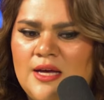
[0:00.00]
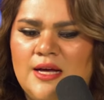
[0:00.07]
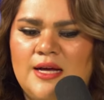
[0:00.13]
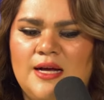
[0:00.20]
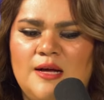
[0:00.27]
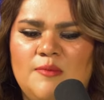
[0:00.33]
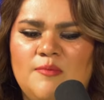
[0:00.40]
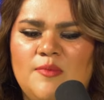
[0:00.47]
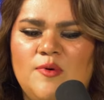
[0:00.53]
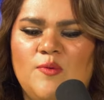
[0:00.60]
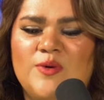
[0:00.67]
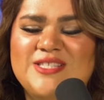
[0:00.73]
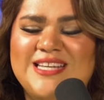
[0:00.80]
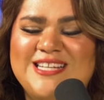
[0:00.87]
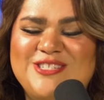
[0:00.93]
Um,
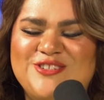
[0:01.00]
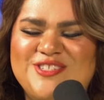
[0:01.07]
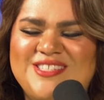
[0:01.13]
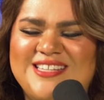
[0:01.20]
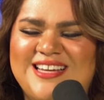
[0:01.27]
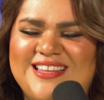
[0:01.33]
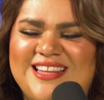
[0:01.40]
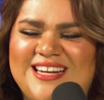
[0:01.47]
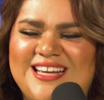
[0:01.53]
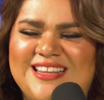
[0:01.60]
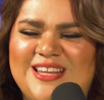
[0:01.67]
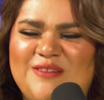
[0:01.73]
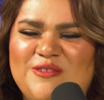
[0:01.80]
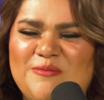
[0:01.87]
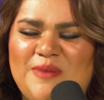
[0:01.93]
what's interesting that I
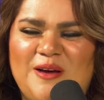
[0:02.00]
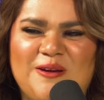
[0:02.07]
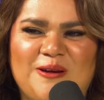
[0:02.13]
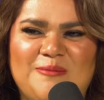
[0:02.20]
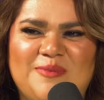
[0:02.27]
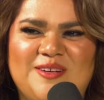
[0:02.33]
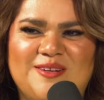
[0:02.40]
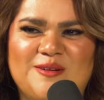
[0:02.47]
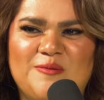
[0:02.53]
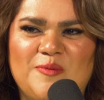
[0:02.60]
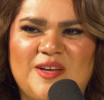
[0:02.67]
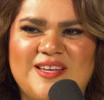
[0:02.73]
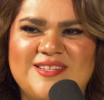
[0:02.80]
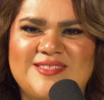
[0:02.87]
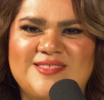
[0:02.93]
loved about your book
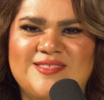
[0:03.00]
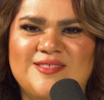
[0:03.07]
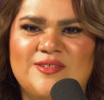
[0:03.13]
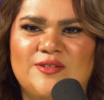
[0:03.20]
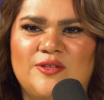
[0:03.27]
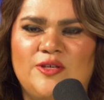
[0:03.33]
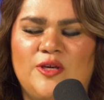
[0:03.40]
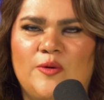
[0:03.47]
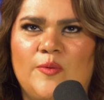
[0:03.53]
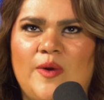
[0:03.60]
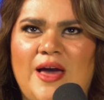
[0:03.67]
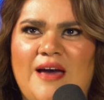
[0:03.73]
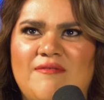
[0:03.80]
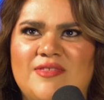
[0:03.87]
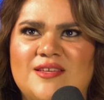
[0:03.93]
was you
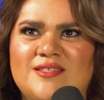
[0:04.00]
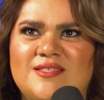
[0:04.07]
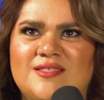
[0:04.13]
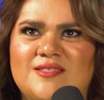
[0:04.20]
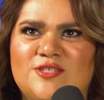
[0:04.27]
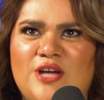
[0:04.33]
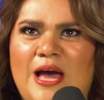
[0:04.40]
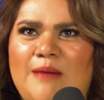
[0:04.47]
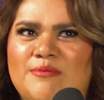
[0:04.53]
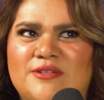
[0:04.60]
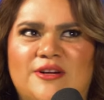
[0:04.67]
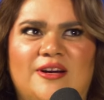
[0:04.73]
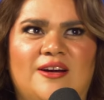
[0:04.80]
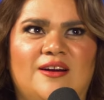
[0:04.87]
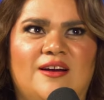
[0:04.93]
have this
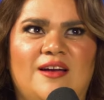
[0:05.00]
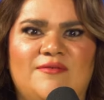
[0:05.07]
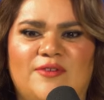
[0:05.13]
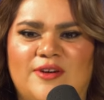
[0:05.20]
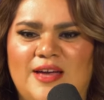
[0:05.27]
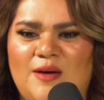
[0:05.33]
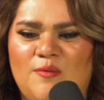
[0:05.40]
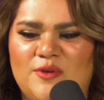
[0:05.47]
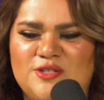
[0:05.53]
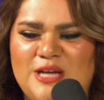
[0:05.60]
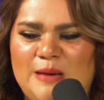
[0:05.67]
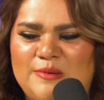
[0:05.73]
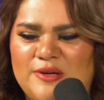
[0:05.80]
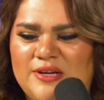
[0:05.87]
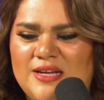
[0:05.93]
chapter i forget what
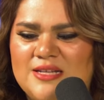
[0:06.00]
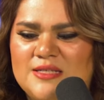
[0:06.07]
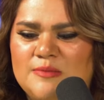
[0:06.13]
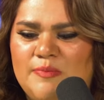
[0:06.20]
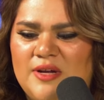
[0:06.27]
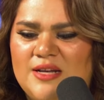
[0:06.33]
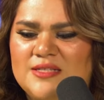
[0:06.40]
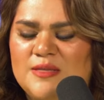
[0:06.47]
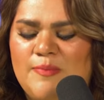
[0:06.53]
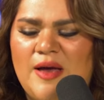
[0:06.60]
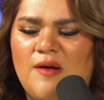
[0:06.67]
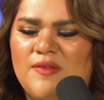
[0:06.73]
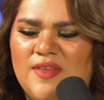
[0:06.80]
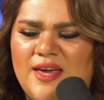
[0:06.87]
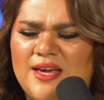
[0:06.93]
chapter it is but it's
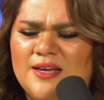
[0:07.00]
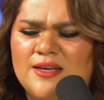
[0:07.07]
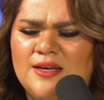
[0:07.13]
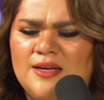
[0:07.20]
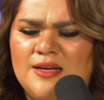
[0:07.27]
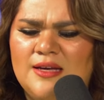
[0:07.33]
about like